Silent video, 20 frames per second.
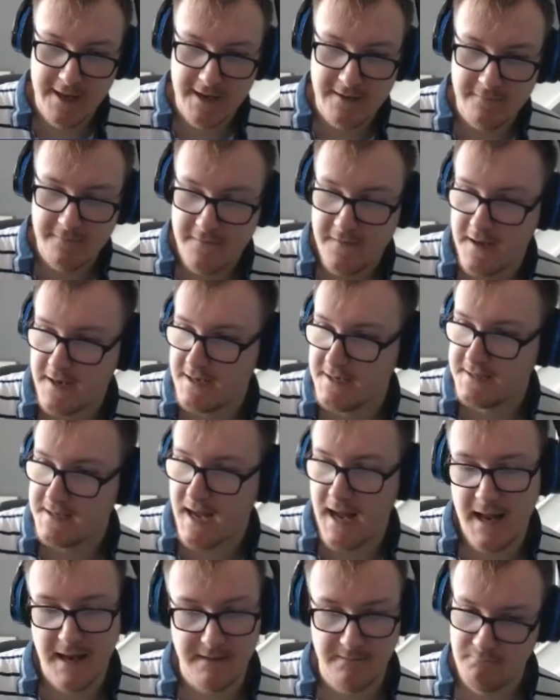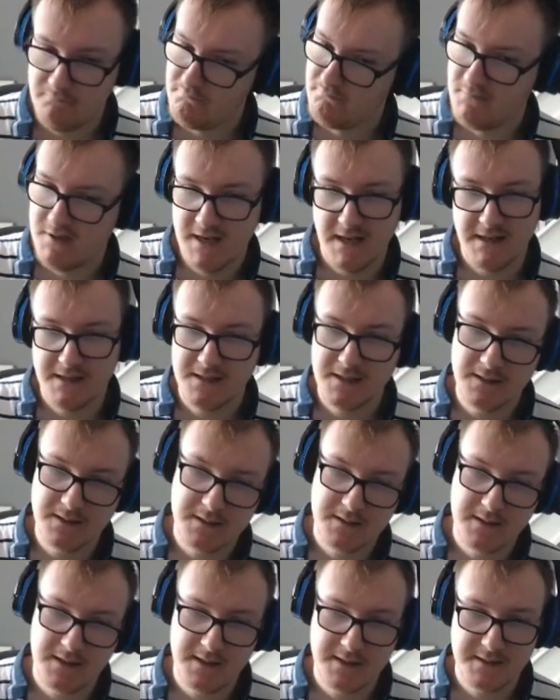phase and send
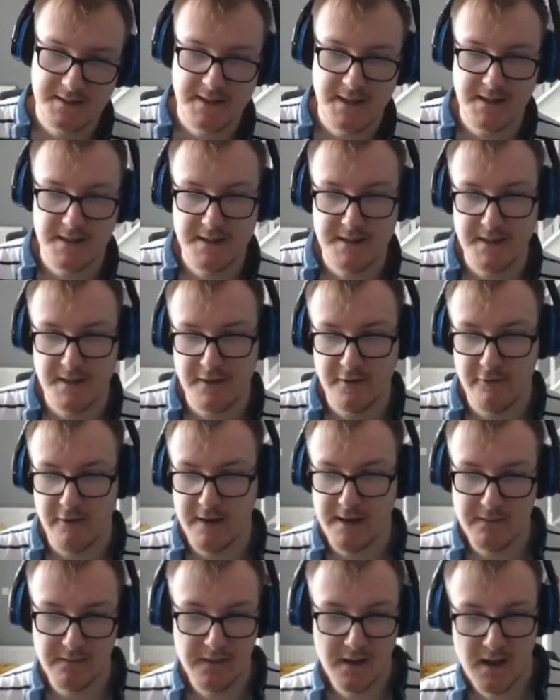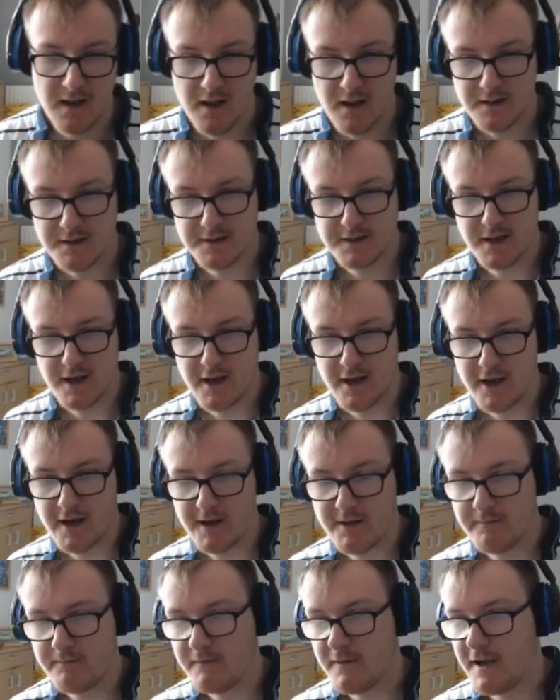it to the grave.
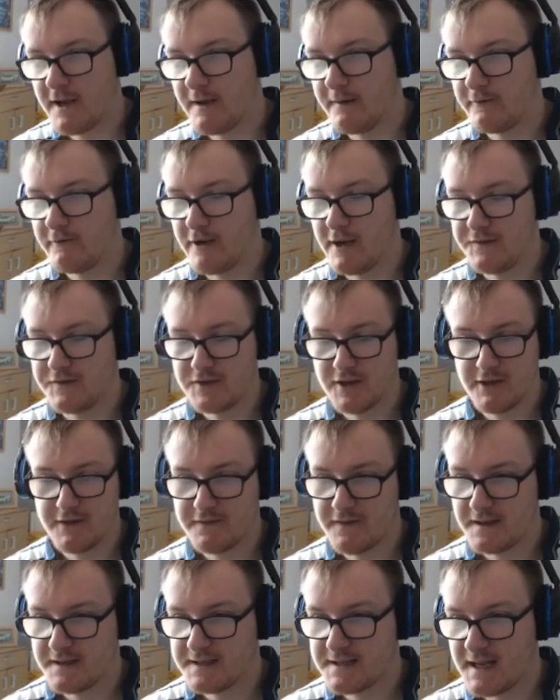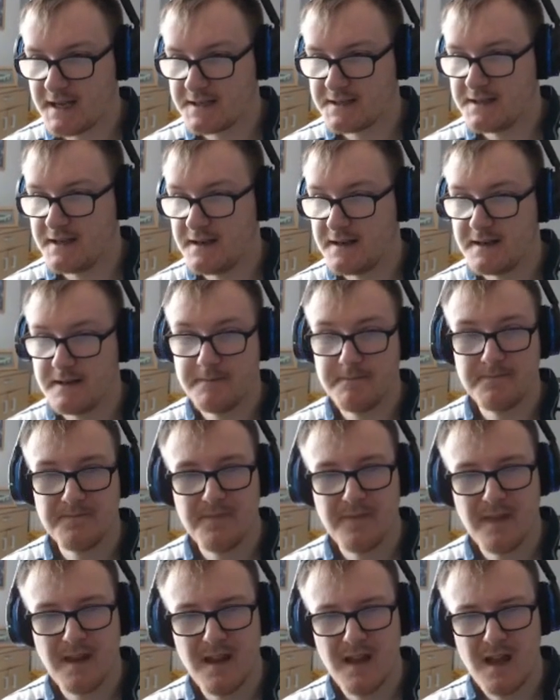So fantastic.
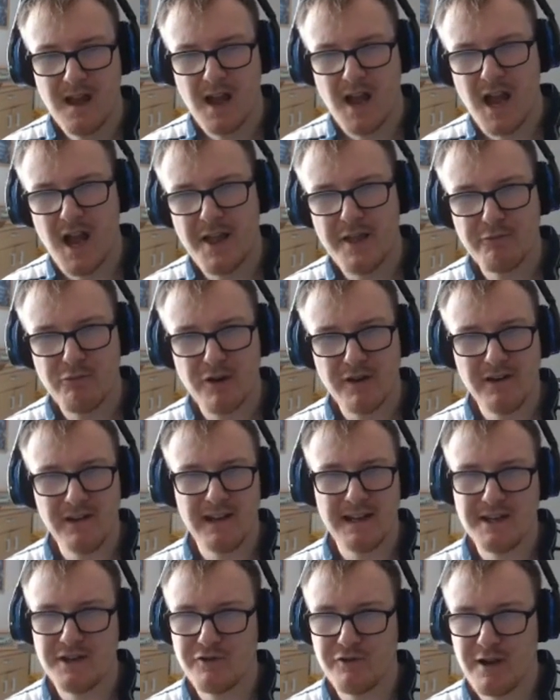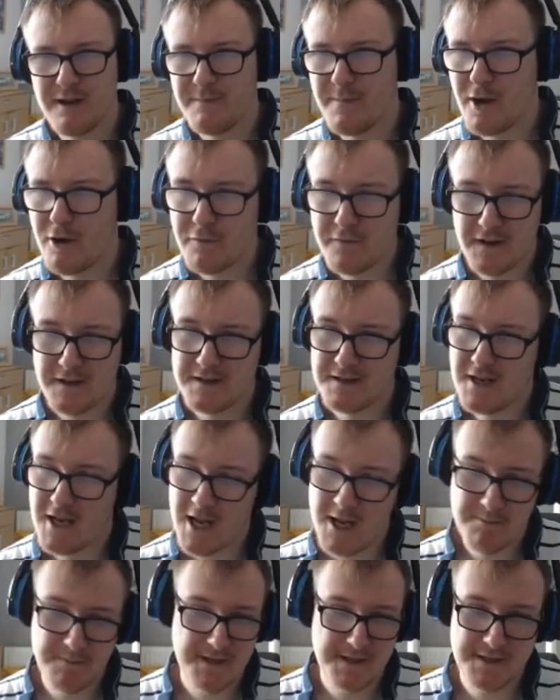The 1 Link
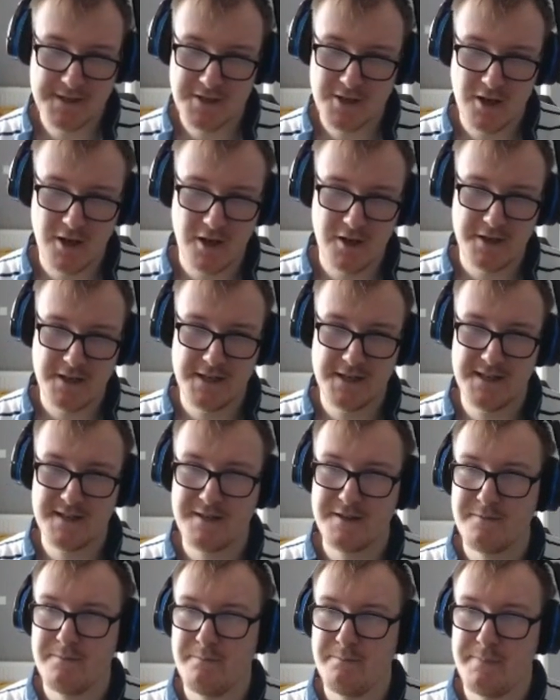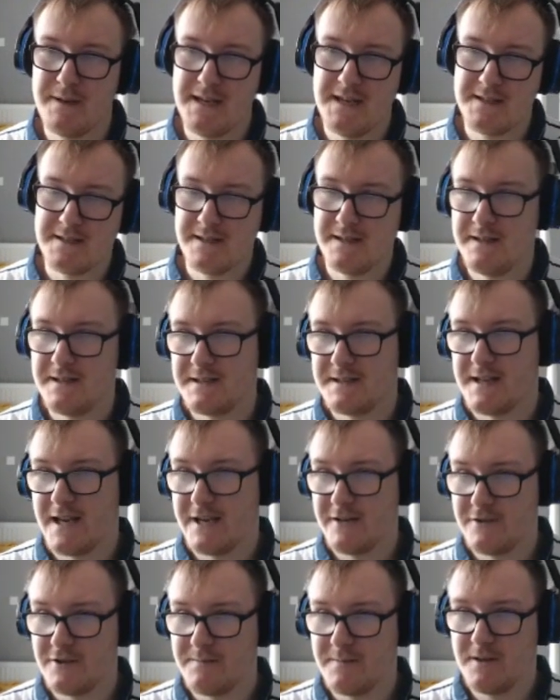Rebo, this card is beast in this
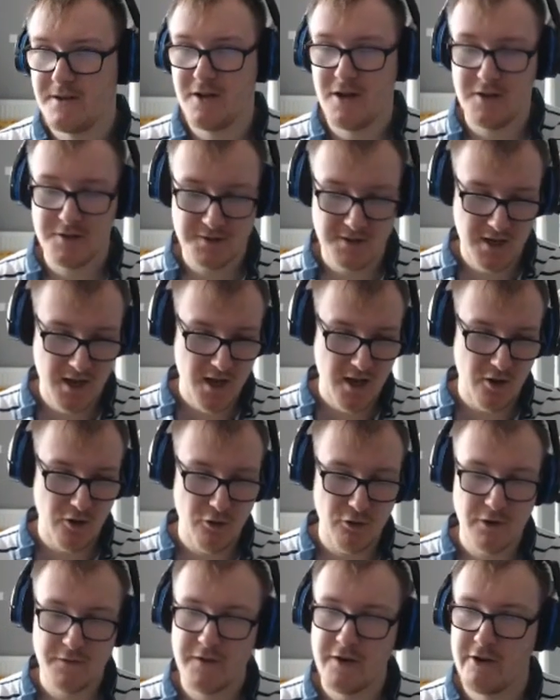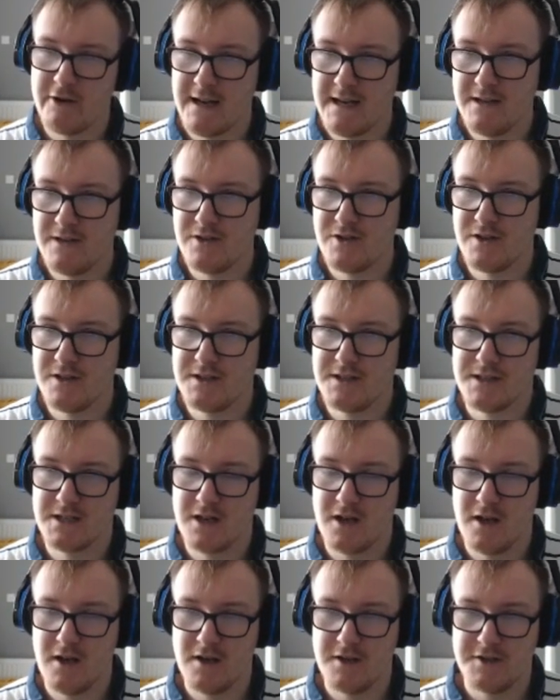deck just because all of your Ancients
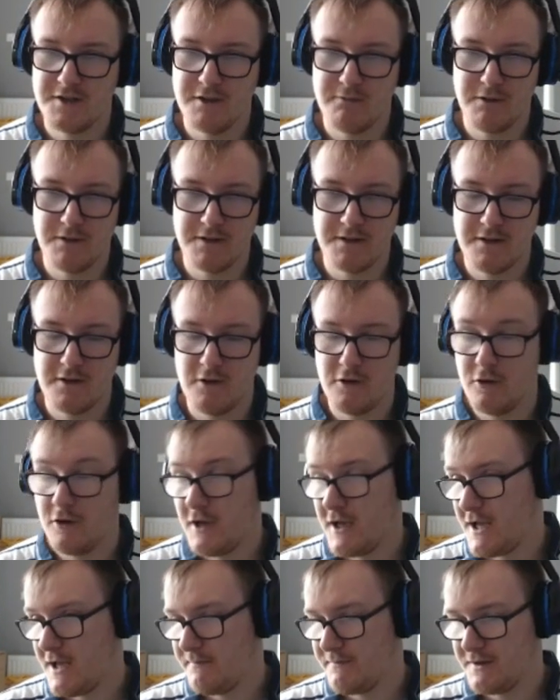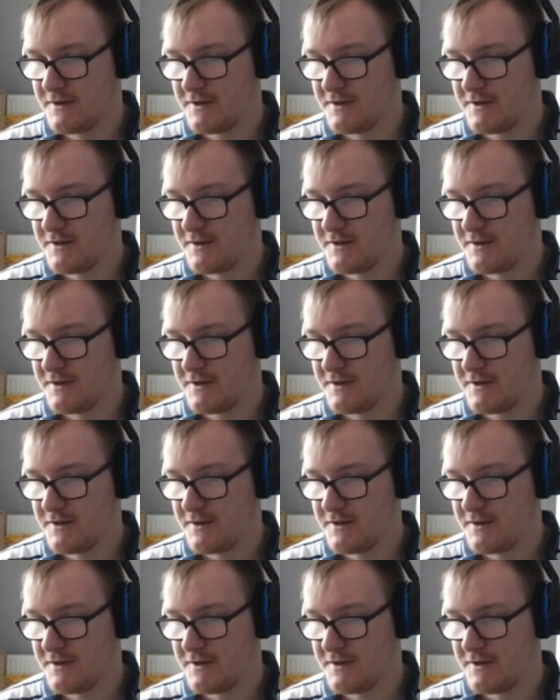cards you want, or your